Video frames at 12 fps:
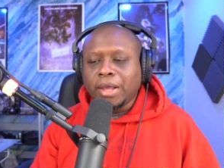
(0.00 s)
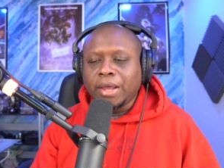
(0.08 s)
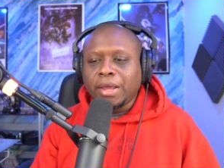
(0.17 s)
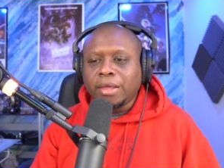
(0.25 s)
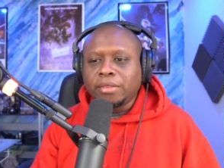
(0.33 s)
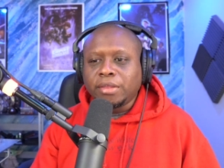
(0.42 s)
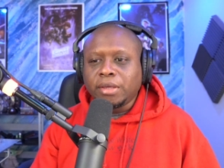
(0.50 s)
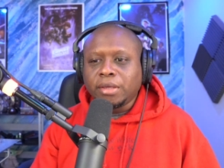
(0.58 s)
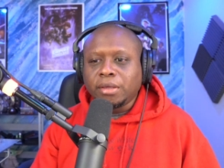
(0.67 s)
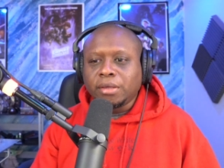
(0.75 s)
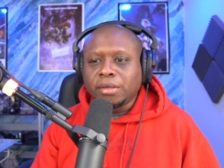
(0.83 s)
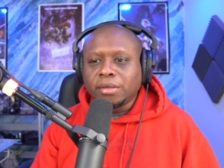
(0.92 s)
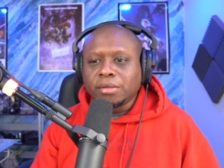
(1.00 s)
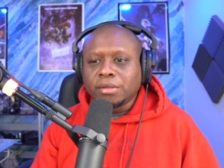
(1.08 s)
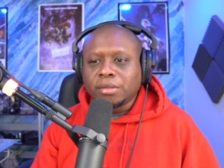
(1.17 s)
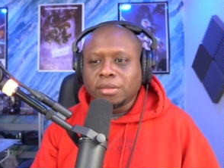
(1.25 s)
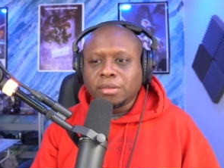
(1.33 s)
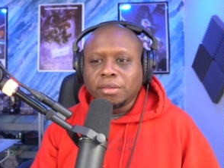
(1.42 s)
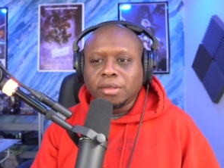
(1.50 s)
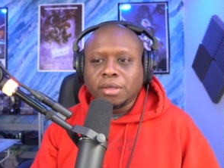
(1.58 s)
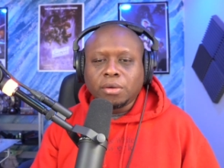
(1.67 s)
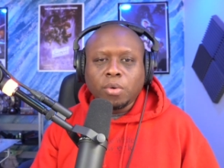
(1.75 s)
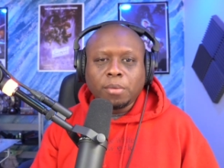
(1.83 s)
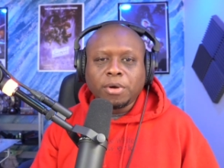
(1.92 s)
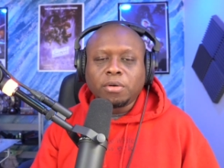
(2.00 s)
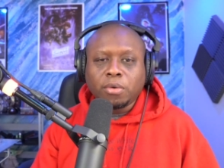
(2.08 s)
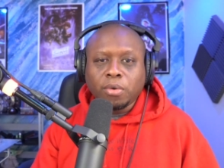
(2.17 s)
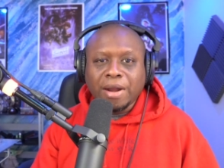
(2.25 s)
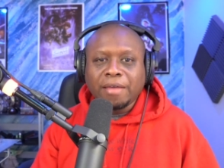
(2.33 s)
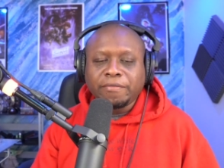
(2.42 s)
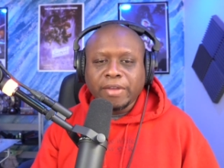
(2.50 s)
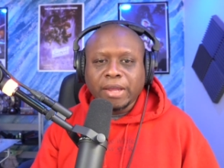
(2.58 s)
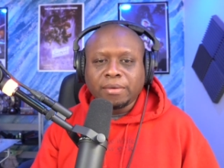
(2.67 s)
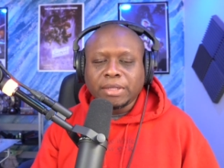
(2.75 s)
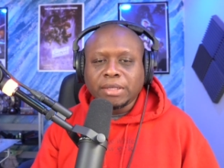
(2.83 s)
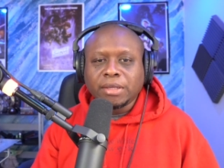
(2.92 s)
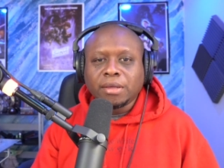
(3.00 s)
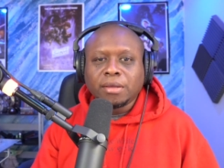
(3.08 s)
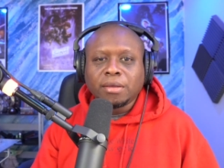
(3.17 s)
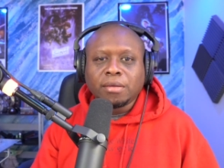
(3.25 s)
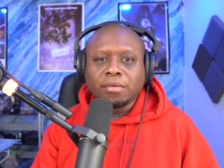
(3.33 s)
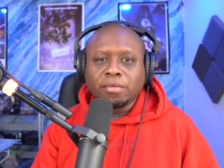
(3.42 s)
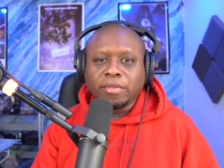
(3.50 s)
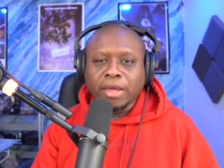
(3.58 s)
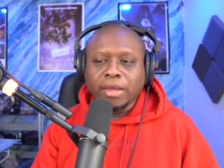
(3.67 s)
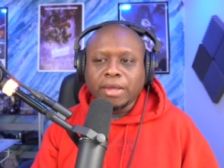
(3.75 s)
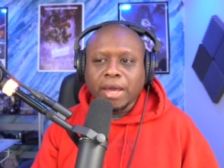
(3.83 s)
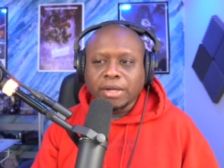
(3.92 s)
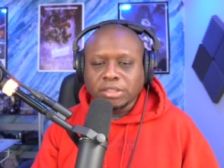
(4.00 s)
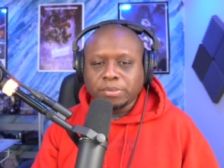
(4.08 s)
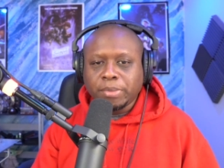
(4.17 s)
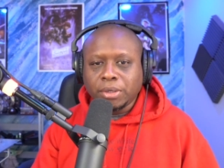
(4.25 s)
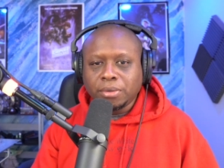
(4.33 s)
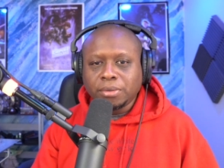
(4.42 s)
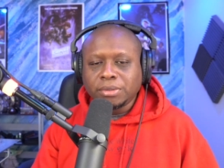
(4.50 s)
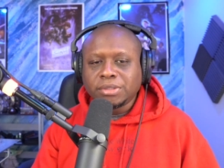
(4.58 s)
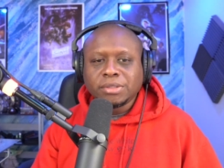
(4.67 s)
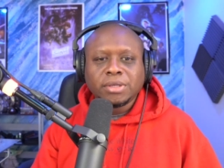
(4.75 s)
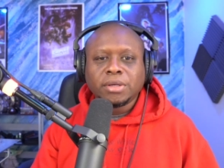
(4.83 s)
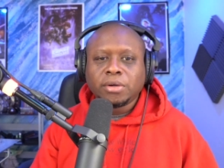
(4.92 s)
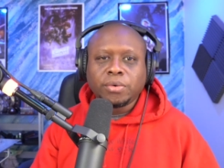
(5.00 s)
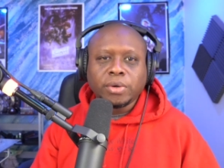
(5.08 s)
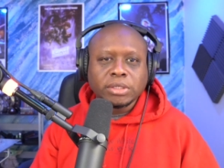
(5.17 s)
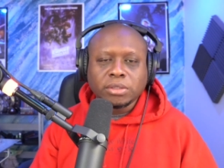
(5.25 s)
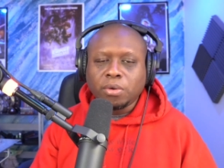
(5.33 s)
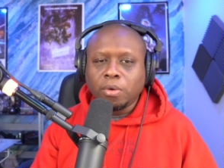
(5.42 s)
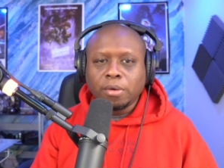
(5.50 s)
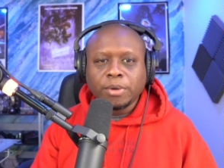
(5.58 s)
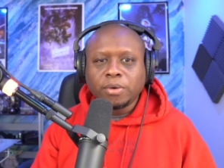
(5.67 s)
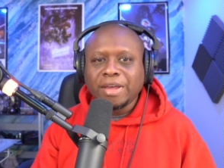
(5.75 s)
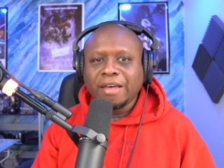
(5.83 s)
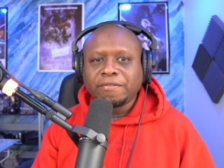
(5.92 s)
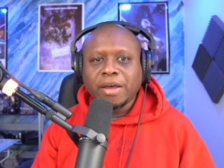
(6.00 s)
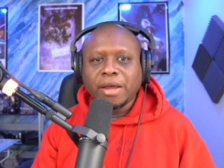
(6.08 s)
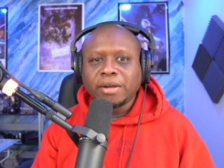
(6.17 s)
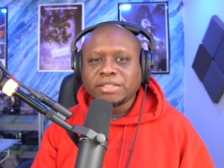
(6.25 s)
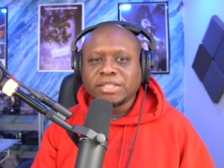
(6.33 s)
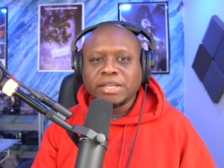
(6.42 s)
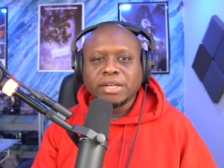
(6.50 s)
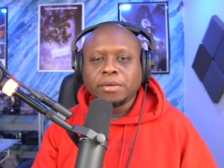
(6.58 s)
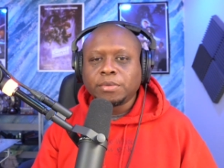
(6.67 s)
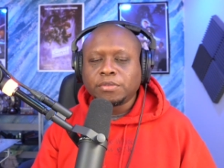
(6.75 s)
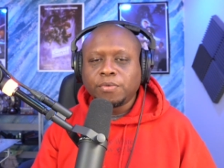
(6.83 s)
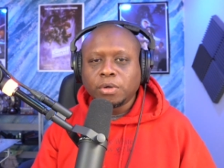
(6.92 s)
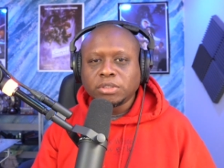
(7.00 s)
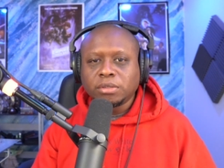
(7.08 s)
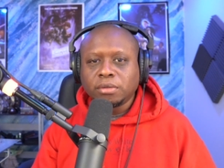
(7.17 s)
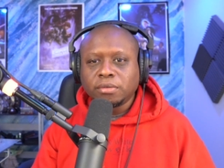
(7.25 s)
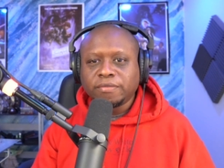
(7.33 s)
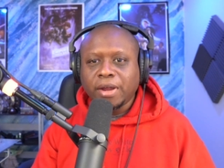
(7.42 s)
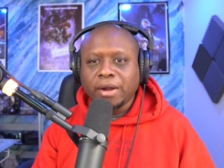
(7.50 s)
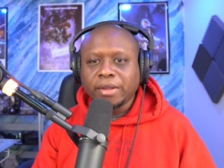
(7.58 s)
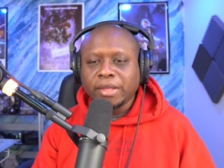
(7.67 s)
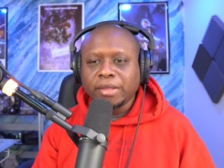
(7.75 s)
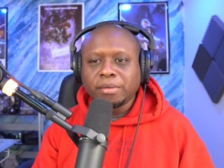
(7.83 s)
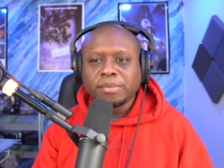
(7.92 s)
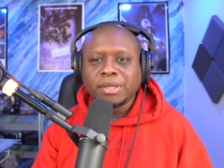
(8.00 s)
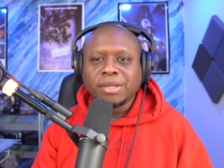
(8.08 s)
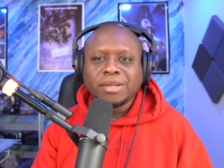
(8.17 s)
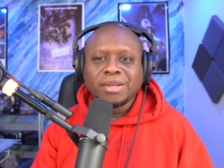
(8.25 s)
And the the Cuomo crime family, they got exposed. Chris Cuomo got fired. CNN was forced to fire him.